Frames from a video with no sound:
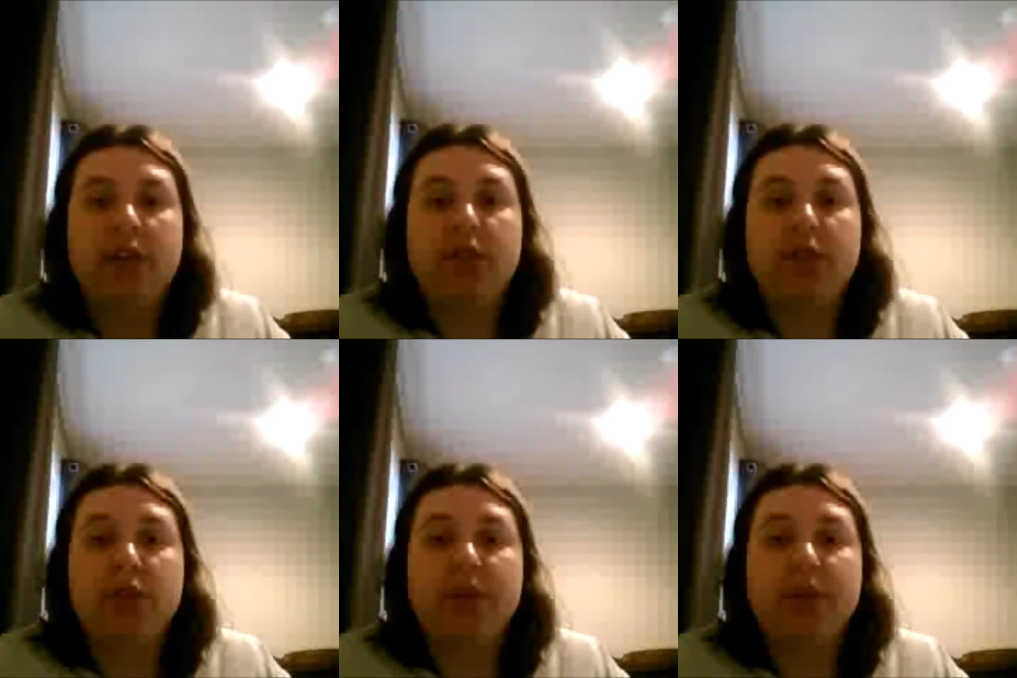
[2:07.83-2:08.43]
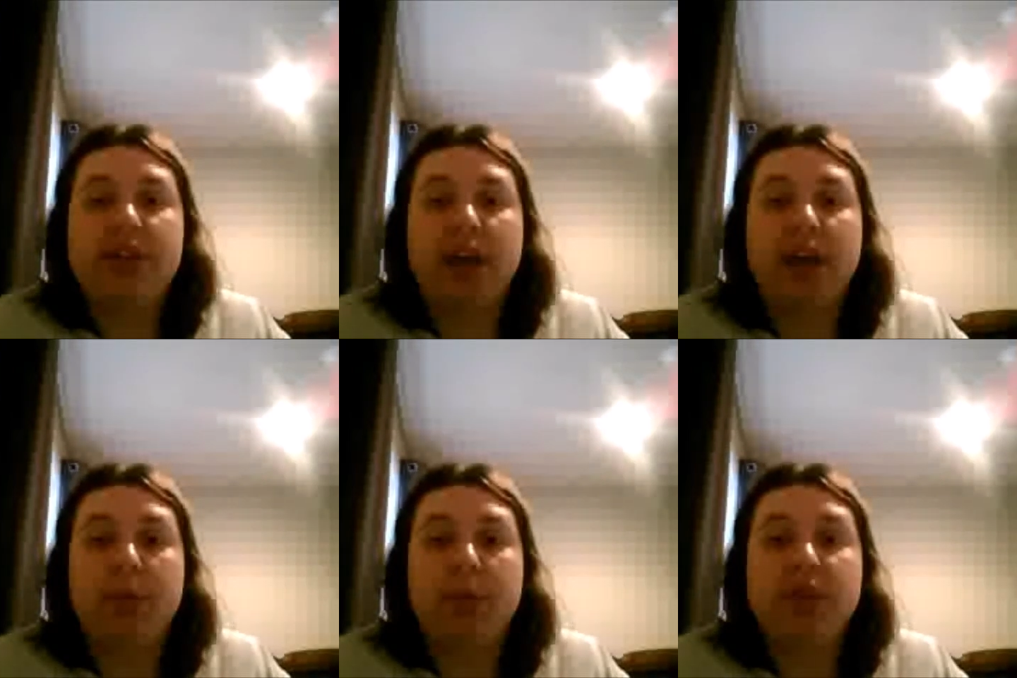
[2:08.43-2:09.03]
agrees to help
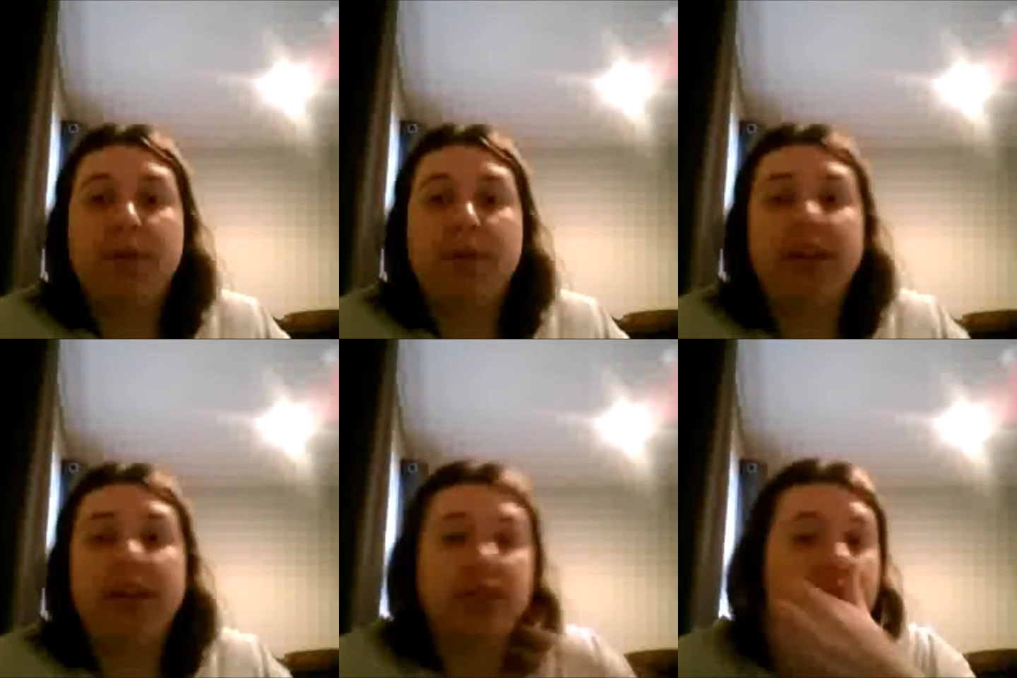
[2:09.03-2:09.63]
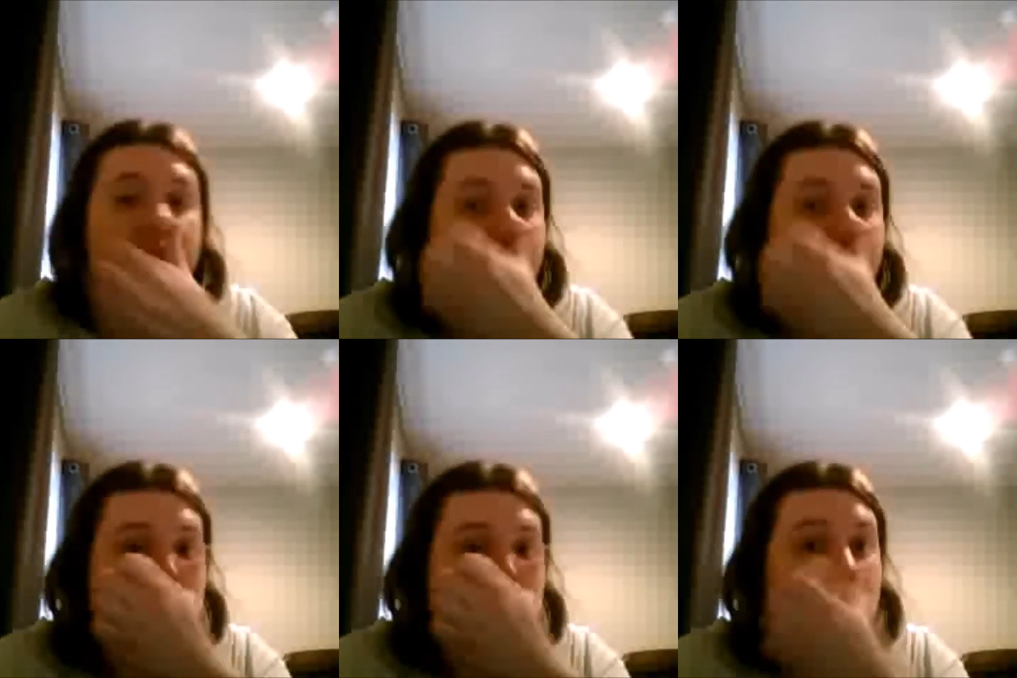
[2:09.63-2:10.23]
once he realizes that the human
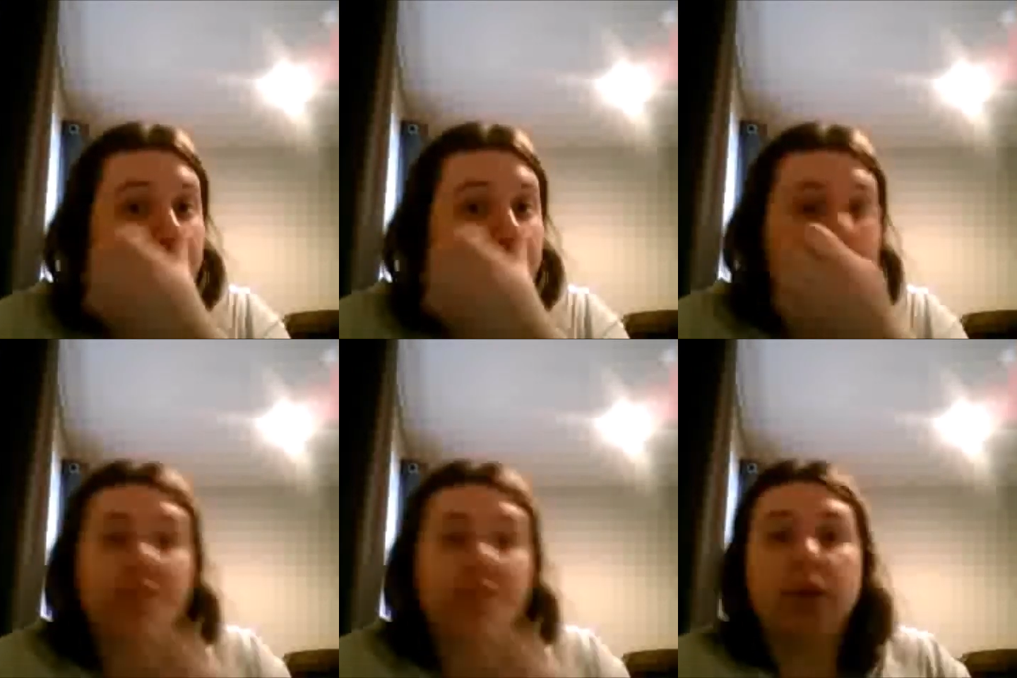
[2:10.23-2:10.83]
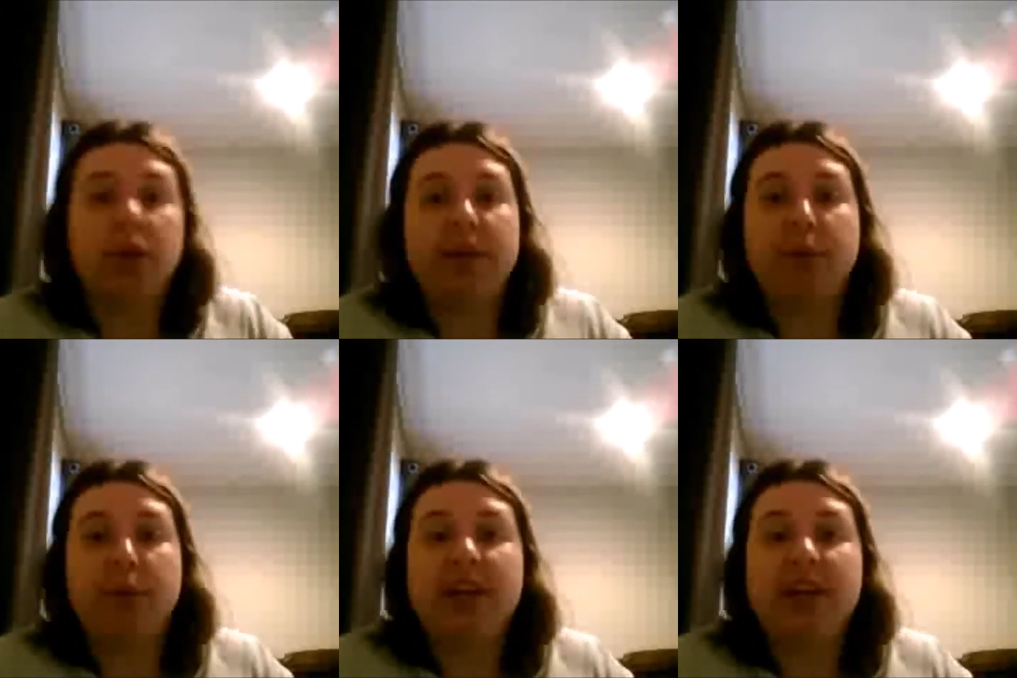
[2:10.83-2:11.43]
subjects are already brain
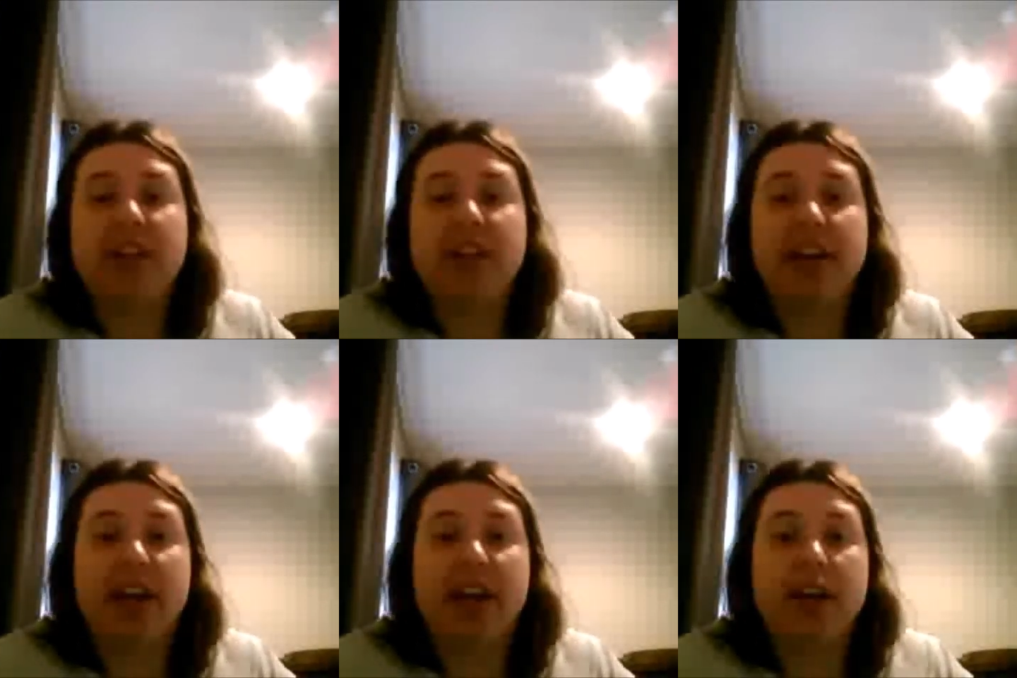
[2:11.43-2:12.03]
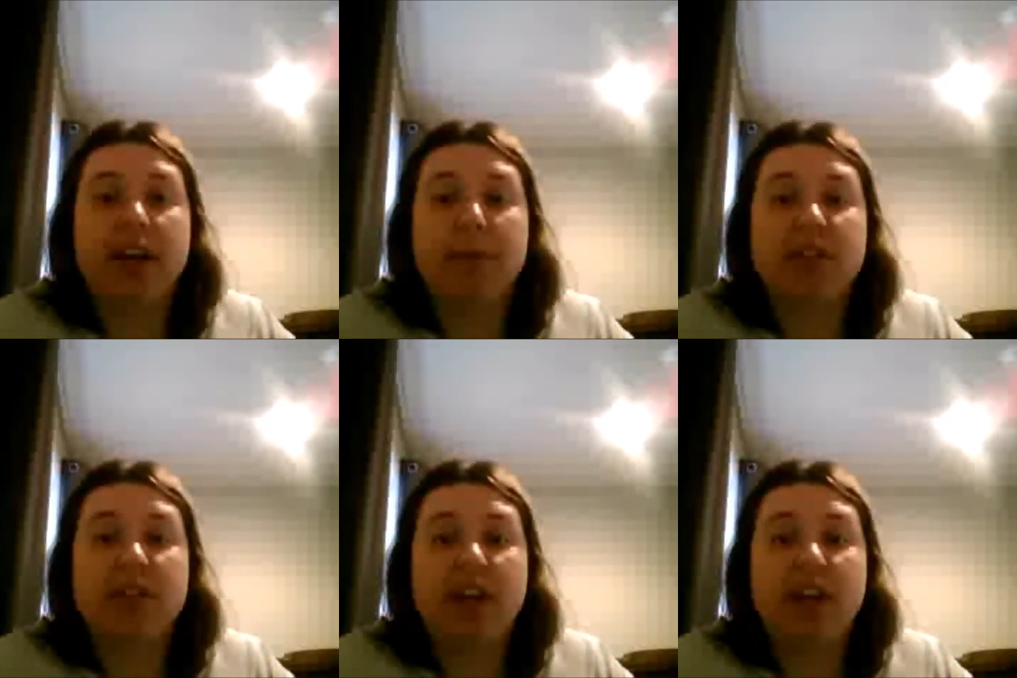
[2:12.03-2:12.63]
dead and cannot be
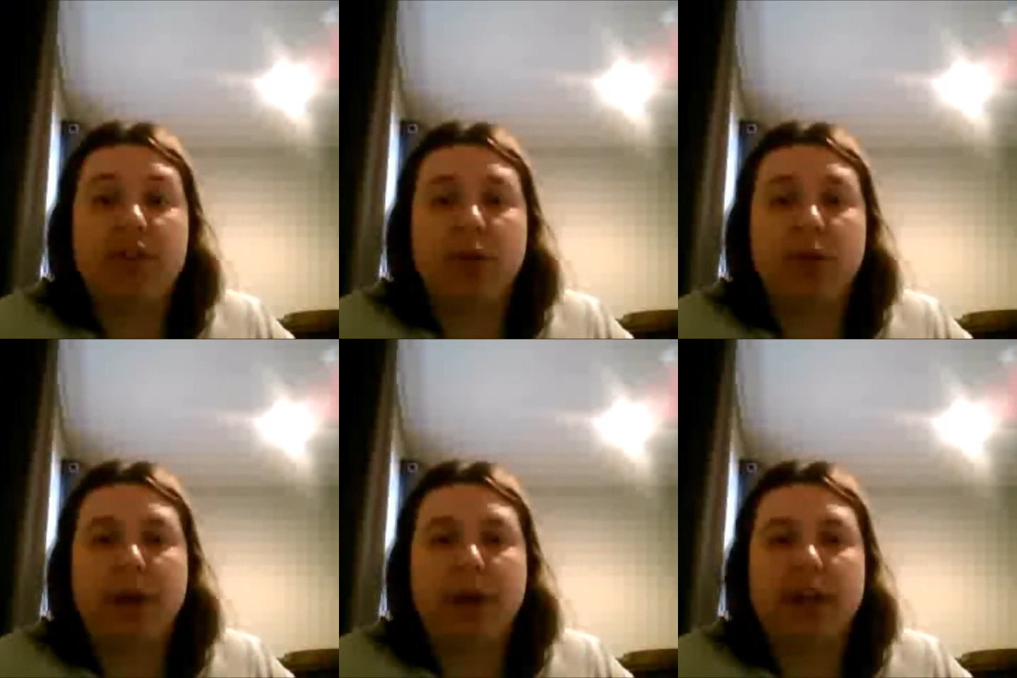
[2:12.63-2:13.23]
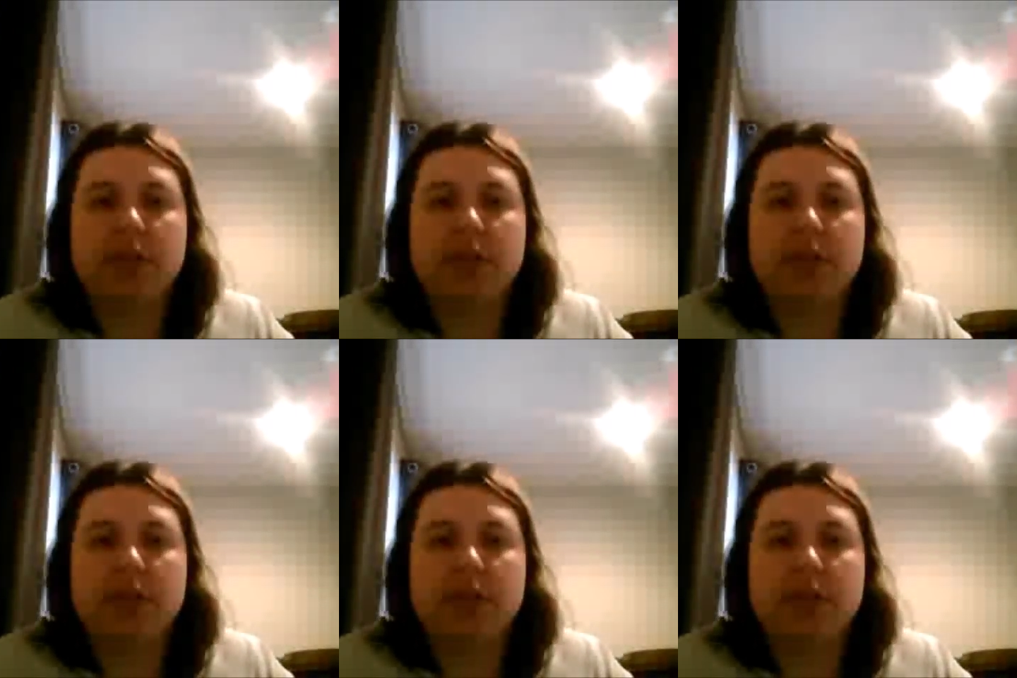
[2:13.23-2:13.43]
saved otherwise.